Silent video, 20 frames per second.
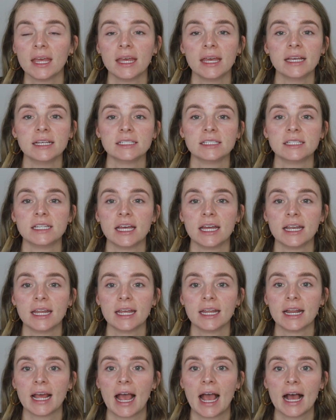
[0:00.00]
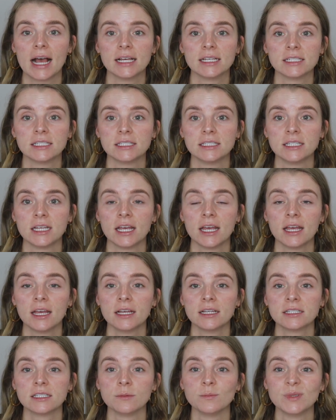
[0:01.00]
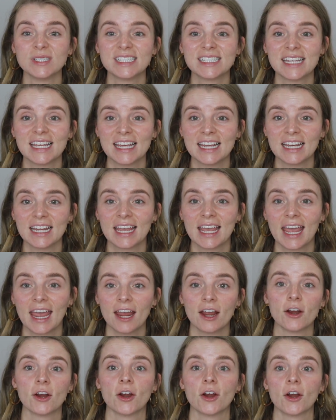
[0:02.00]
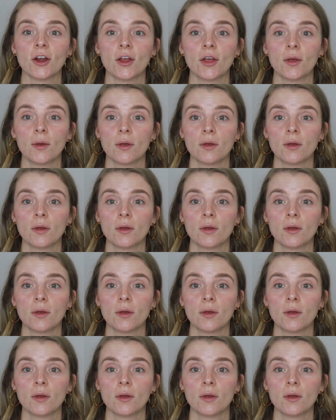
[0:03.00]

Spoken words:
is that it has some skincare